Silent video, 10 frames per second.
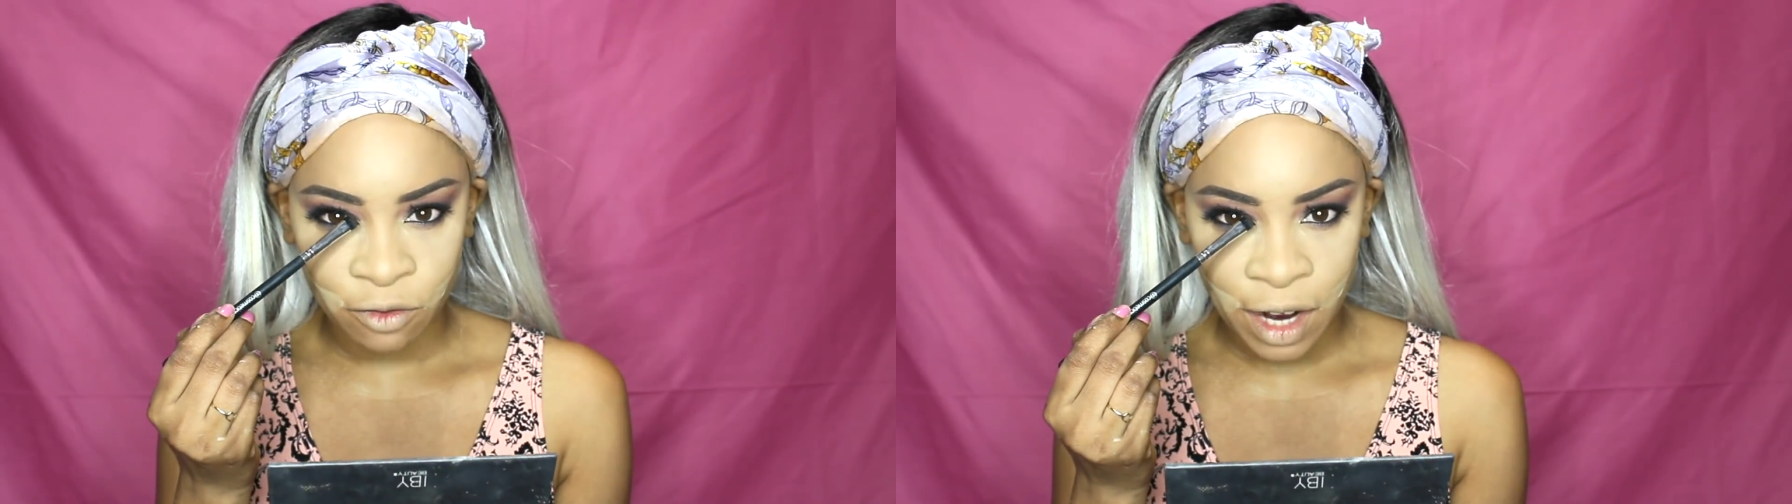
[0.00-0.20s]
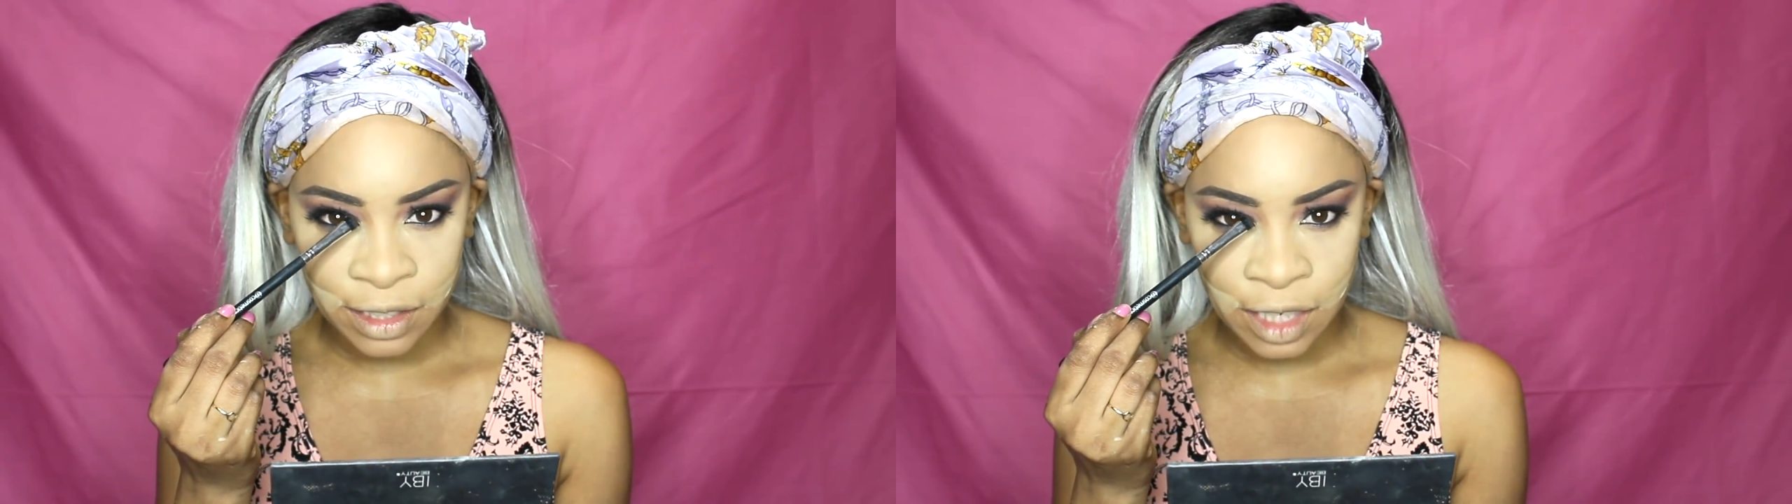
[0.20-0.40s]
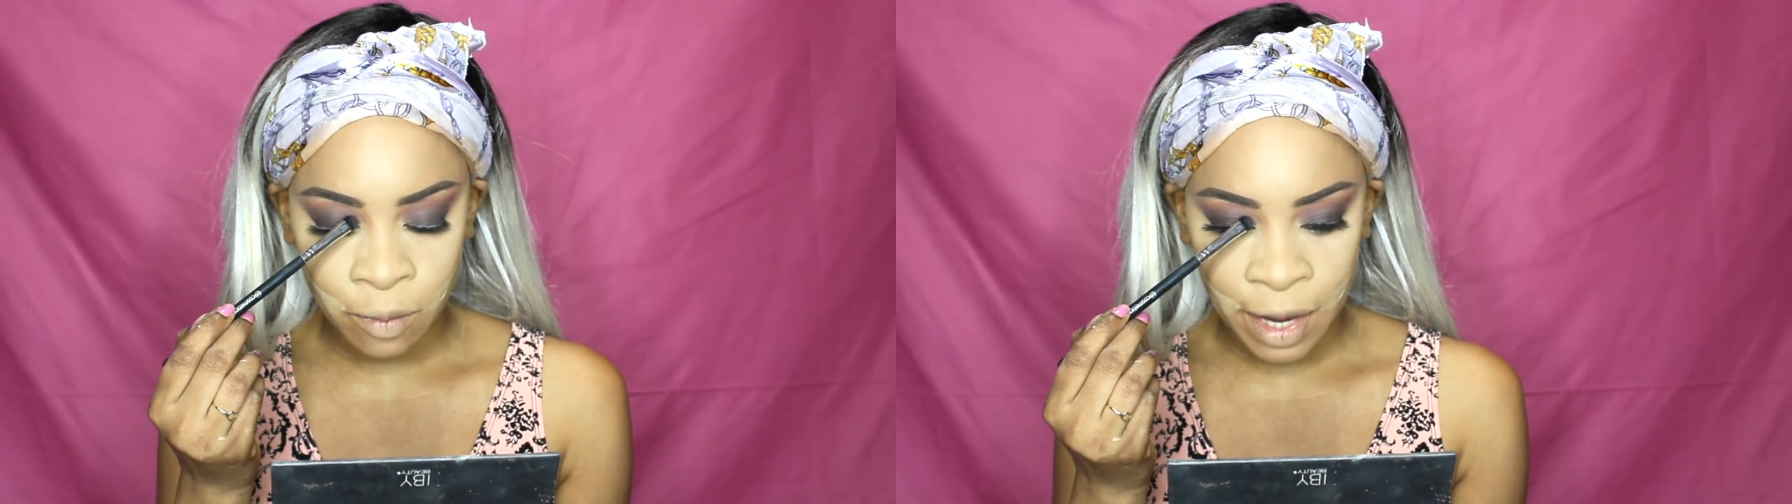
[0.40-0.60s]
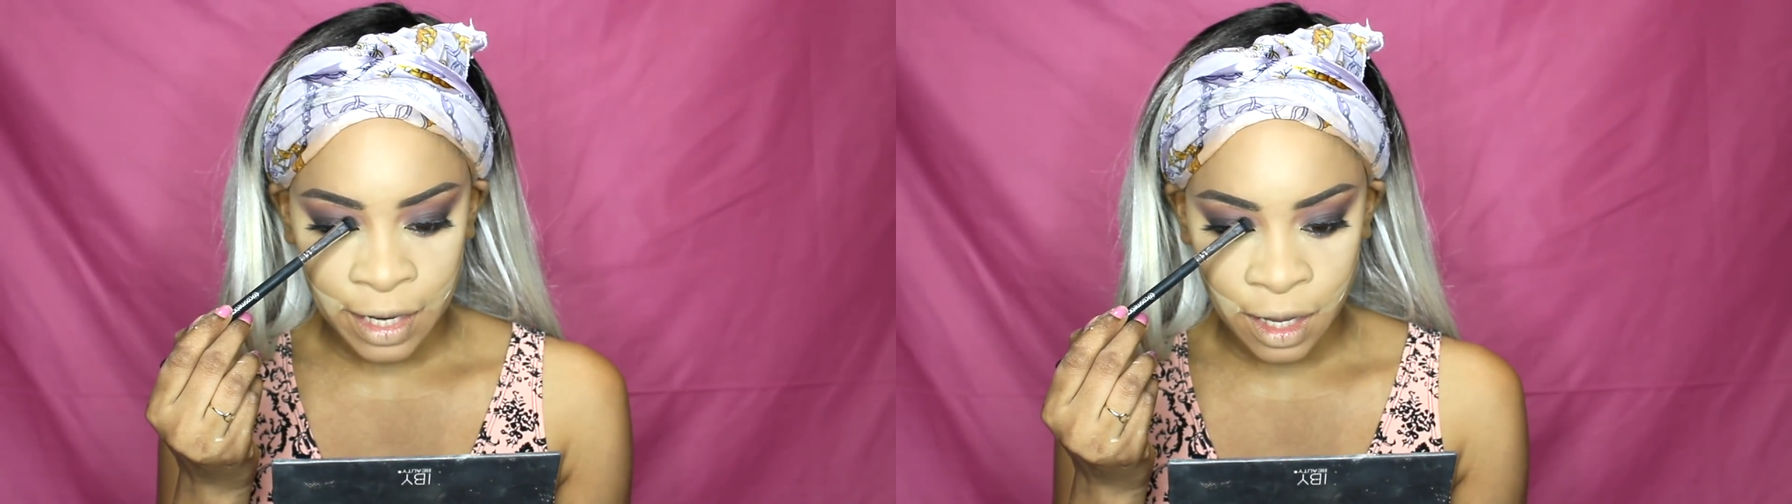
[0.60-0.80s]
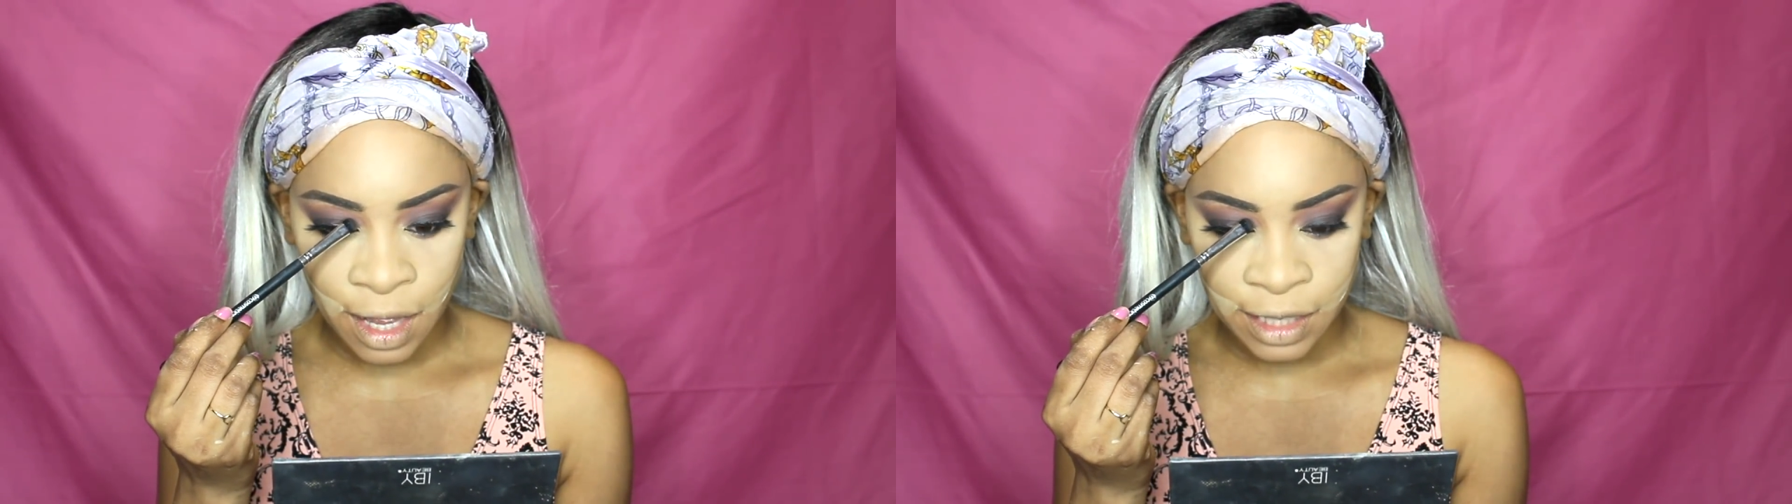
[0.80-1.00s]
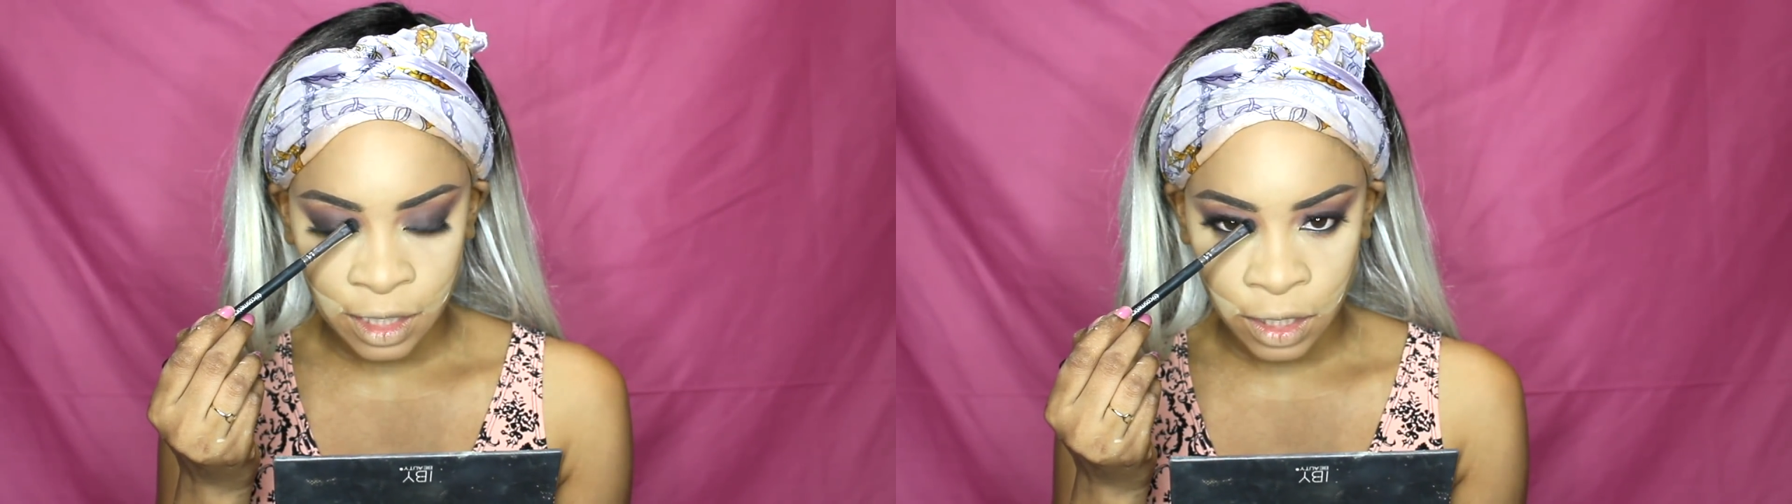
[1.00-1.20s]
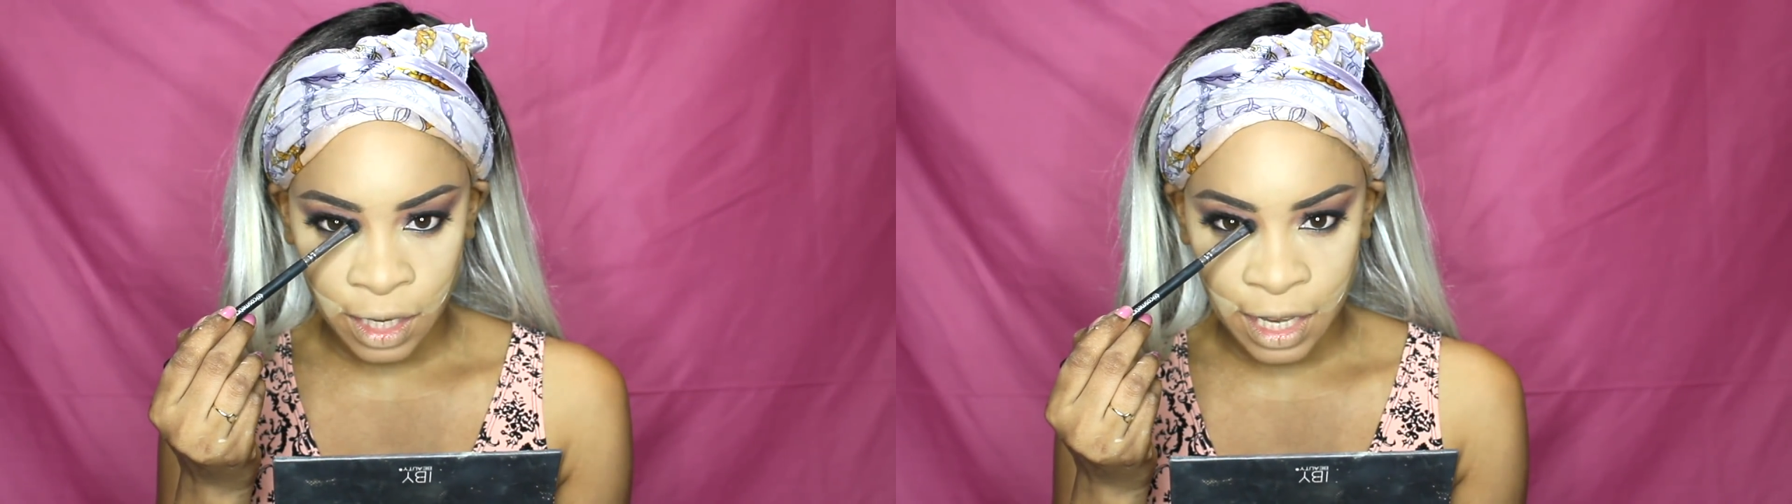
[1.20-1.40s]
right here by at the